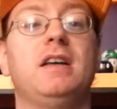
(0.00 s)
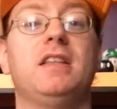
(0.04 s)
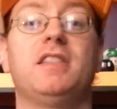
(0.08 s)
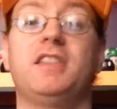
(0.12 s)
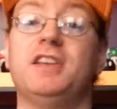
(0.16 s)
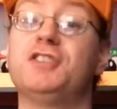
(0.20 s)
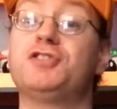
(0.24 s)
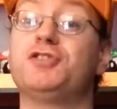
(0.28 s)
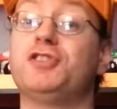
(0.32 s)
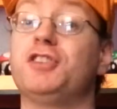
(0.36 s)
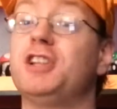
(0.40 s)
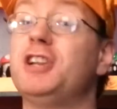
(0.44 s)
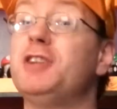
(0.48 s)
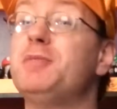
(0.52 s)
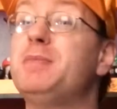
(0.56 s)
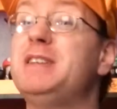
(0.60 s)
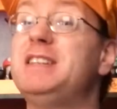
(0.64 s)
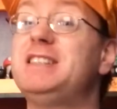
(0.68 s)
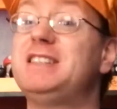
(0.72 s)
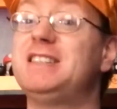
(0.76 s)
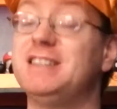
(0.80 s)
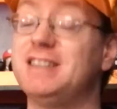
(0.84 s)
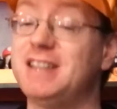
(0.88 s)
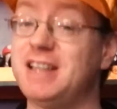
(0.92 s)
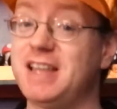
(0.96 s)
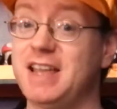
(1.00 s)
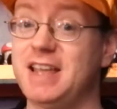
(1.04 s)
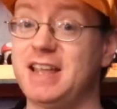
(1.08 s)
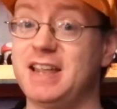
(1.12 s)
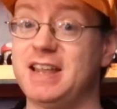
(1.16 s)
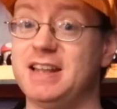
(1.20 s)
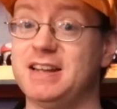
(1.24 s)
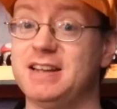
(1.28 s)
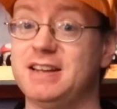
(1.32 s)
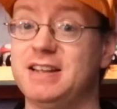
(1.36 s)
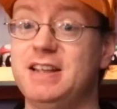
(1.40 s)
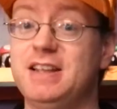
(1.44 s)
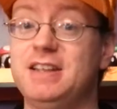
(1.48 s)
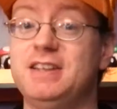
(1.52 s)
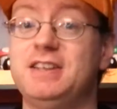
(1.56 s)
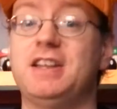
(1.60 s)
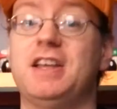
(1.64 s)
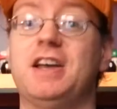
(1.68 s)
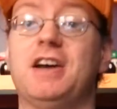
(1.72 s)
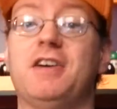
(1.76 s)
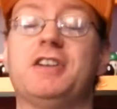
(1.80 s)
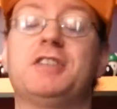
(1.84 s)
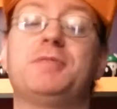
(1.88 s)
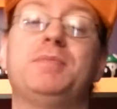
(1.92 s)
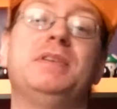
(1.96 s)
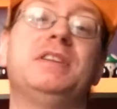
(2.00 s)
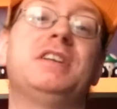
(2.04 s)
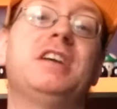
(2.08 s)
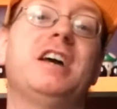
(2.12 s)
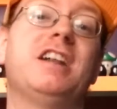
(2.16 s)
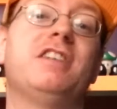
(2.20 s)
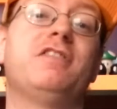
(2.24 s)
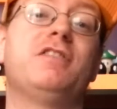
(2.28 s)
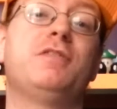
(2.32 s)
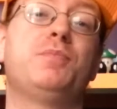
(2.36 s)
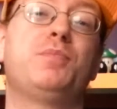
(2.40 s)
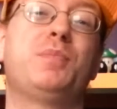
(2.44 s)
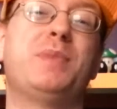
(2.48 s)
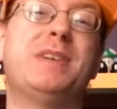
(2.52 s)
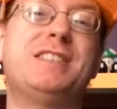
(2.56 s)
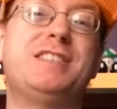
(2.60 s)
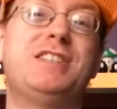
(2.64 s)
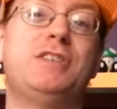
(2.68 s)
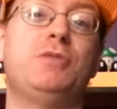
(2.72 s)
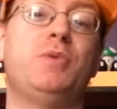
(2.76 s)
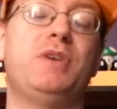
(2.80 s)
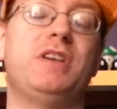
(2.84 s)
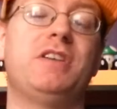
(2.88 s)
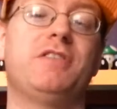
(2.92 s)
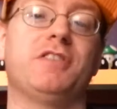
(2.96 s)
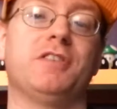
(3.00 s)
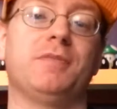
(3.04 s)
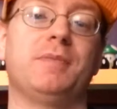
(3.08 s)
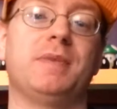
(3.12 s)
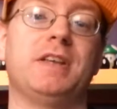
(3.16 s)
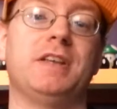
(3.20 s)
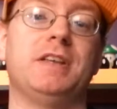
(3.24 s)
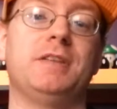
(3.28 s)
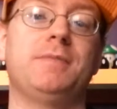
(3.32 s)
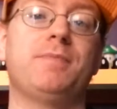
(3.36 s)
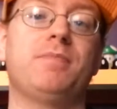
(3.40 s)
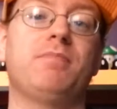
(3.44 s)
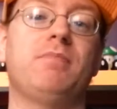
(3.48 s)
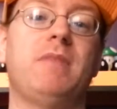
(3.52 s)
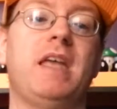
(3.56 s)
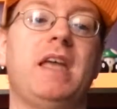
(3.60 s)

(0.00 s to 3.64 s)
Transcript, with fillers: Things are a little bit delayed. Now, it's been kind of a busy week for me,